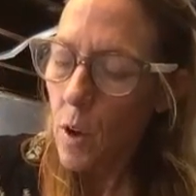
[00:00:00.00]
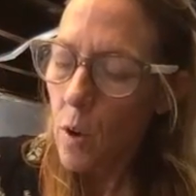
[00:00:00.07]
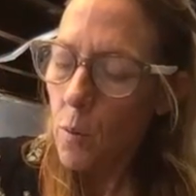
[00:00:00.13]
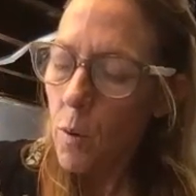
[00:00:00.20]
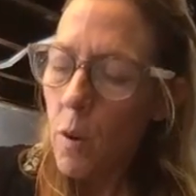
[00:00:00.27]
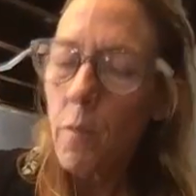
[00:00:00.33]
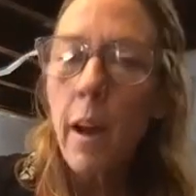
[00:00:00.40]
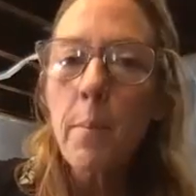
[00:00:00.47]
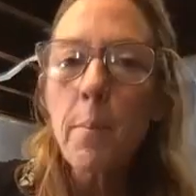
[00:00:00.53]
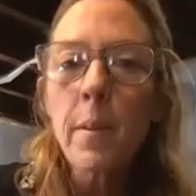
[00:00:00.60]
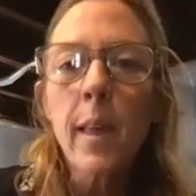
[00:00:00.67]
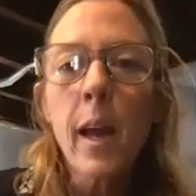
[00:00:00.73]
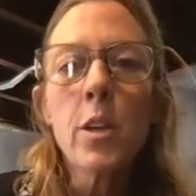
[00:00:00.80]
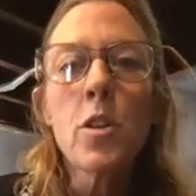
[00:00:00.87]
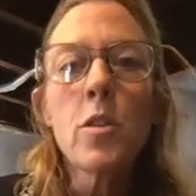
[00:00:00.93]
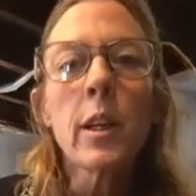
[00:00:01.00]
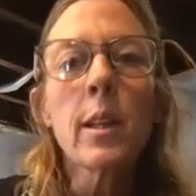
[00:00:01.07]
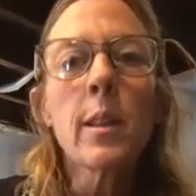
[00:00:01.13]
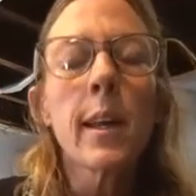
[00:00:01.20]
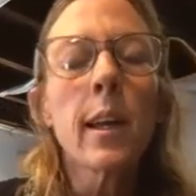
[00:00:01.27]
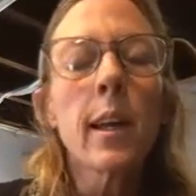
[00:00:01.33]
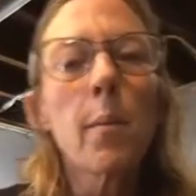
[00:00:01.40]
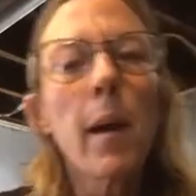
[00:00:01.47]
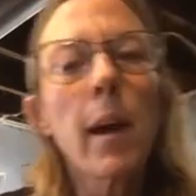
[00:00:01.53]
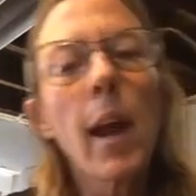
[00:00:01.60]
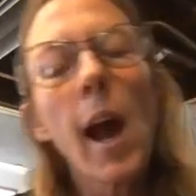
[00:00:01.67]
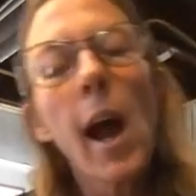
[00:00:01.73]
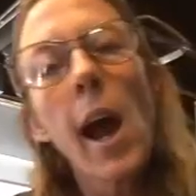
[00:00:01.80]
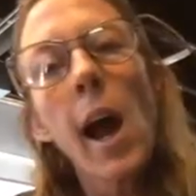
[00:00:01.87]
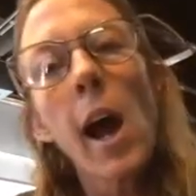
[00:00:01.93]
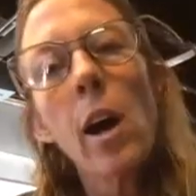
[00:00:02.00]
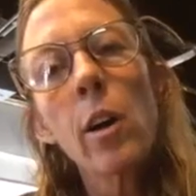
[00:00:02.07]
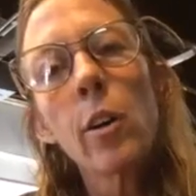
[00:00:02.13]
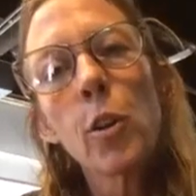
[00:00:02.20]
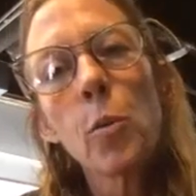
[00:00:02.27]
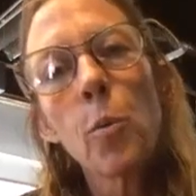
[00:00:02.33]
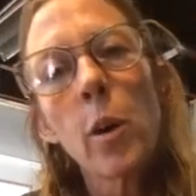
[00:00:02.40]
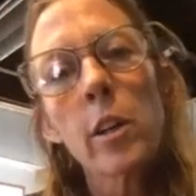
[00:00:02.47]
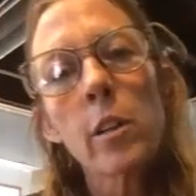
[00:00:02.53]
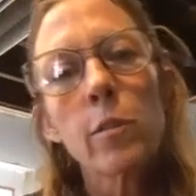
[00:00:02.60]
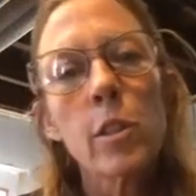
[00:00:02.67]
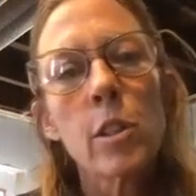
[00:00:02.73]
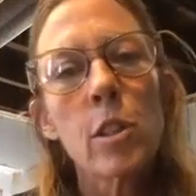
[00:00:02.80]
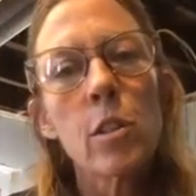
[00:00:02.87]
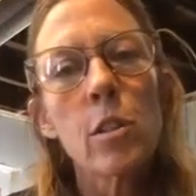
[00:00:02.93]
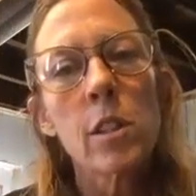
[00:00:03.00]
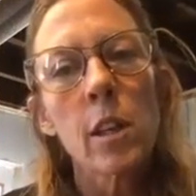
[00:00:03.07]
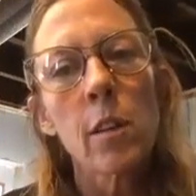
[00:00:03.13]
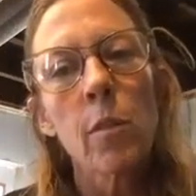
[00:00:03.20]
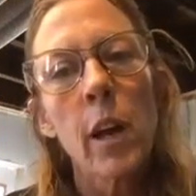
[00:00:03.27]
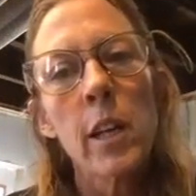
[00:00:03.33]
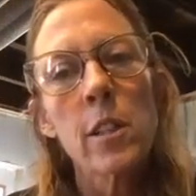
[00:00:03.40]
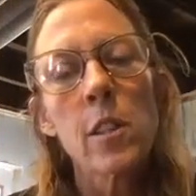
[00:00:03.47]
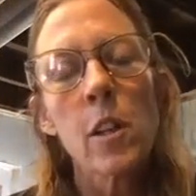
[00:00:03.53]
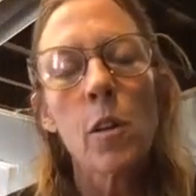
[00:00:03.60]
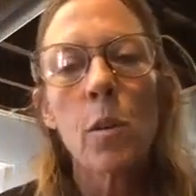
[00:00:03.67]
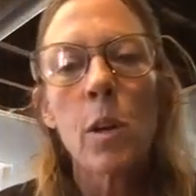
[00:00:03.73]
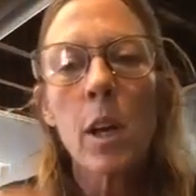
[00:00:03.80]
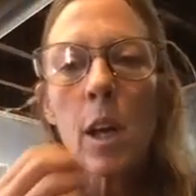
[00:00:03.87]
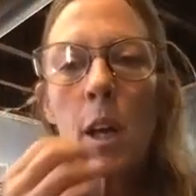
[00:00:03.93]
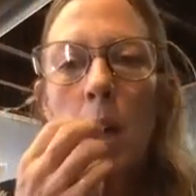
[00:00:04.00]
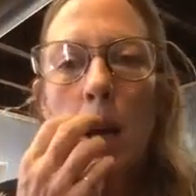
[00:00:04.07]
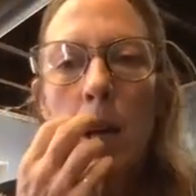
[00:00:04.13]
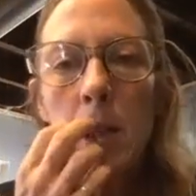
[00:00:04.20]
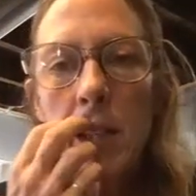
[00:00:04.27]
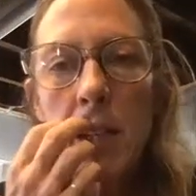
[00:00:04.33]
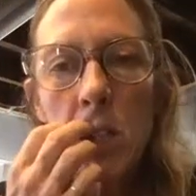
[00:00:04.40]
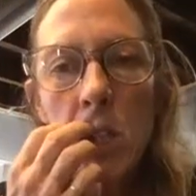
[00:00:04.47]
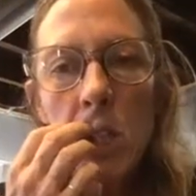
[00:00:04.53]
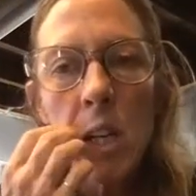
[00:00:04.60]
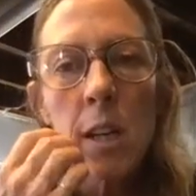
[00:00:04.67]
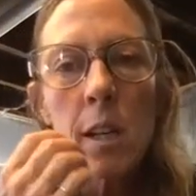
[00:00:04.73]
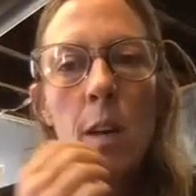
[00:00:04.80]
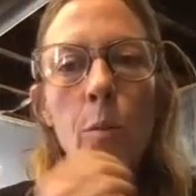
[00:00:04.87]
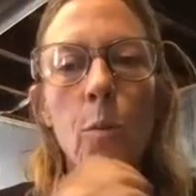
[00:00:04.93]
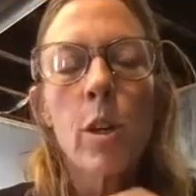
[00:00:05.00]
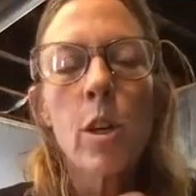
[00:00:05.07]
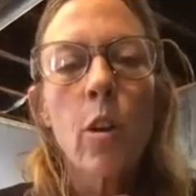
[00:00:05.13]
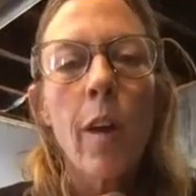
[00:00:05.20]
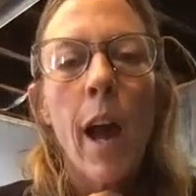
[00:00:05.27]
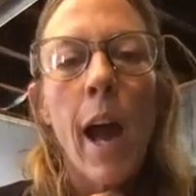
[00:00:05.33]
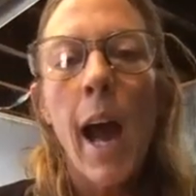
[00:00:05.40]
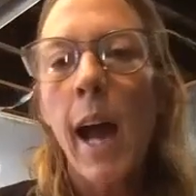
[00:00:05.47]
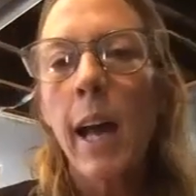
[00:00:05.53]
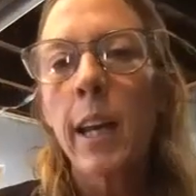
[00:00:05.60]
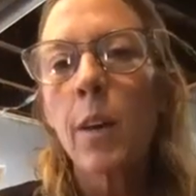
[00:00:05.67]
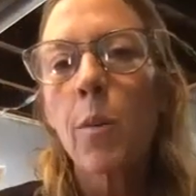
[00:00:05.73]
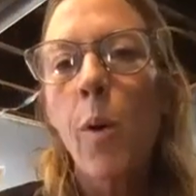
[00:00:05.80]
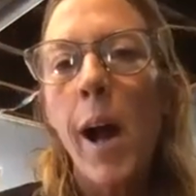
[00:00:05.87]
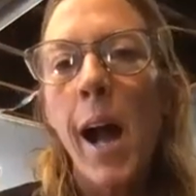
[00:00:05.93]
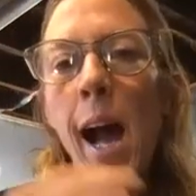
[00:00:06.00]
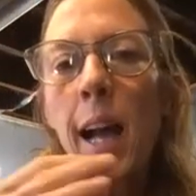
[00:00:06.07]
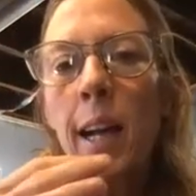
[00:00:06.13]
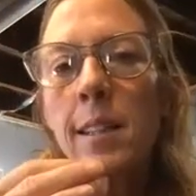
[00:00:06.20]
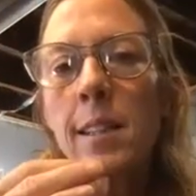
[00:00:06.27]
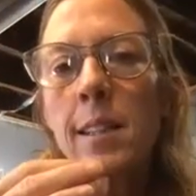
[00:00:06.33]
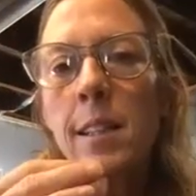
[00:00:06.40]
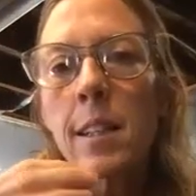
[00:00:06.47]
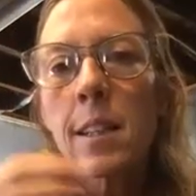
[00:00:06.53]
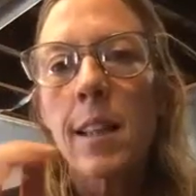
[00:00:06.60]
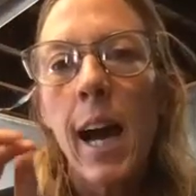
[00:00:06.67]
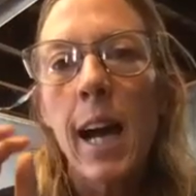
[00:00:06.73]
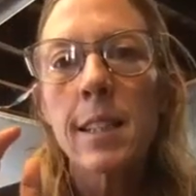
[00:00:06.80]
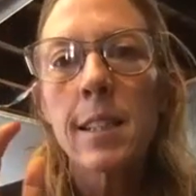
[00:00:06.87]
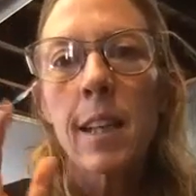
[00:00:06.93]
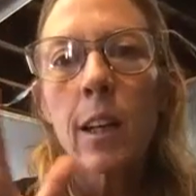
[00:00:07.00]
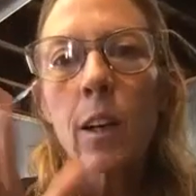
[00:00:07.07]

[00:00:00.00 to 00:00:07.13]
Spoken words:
Well, right, but then you can think about how you want to reduce it, right? So when you're adding wax, that's like